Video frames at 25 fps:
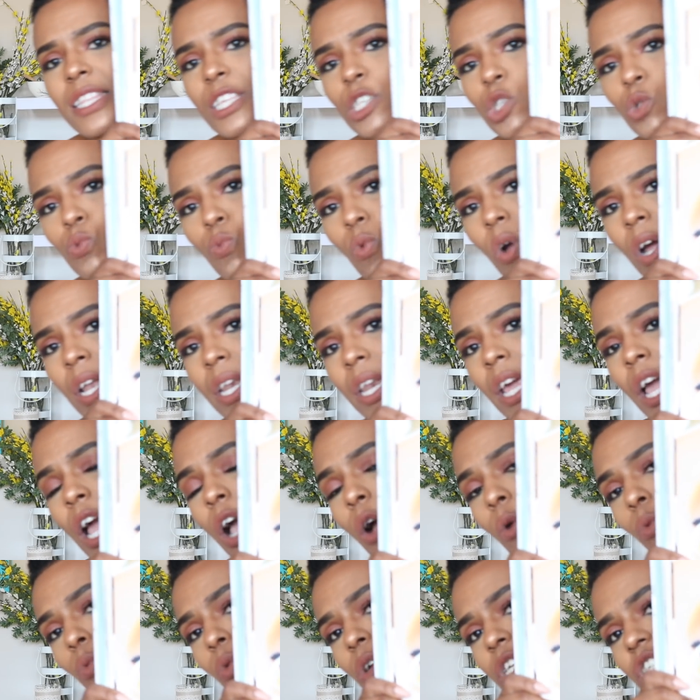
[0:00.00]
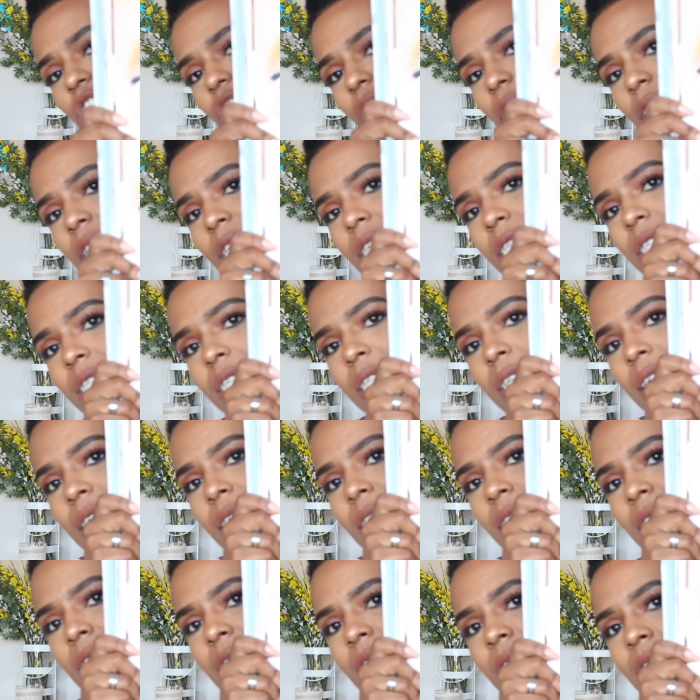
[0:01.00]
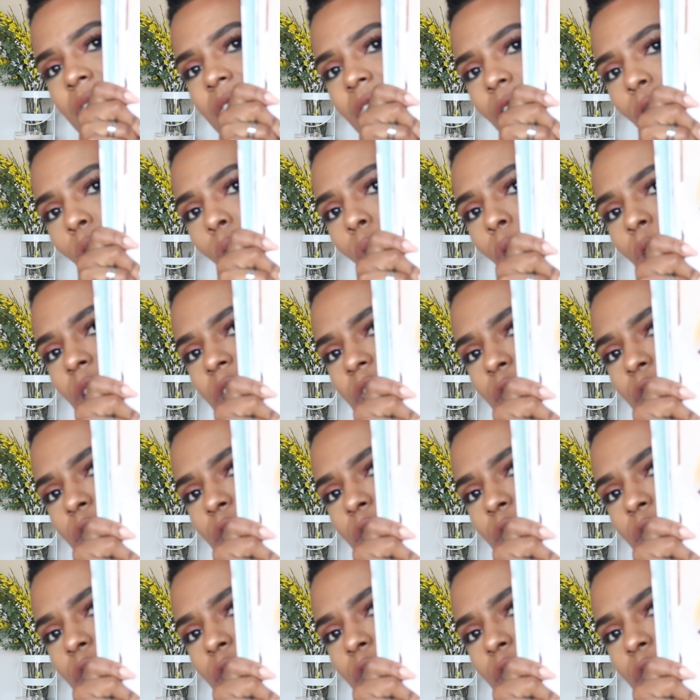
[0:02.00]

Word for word: this one, which is they call